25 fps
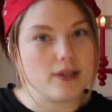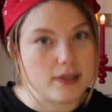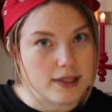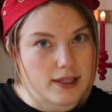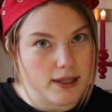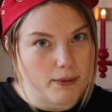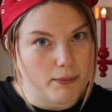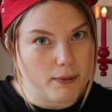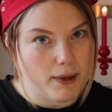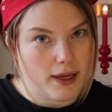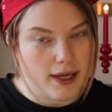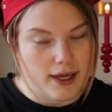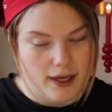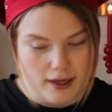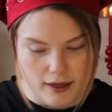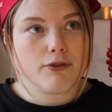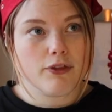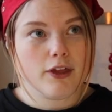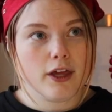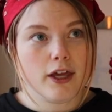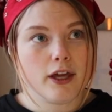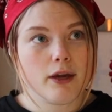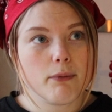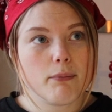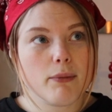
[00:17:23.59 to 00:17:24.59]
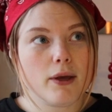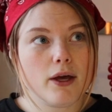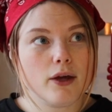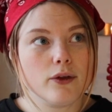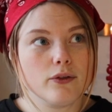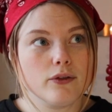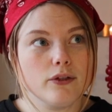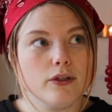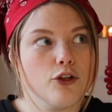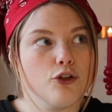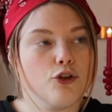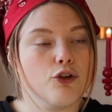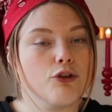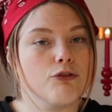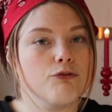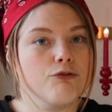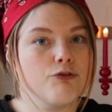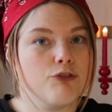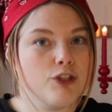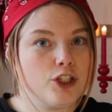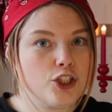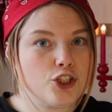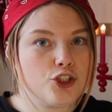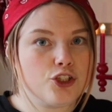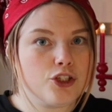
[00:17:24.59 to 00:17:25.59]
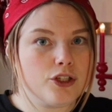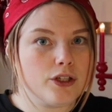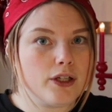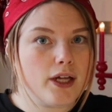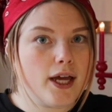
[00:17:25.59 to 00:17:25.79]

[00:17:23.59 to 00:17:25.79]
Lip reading: step ahead, think about your vision.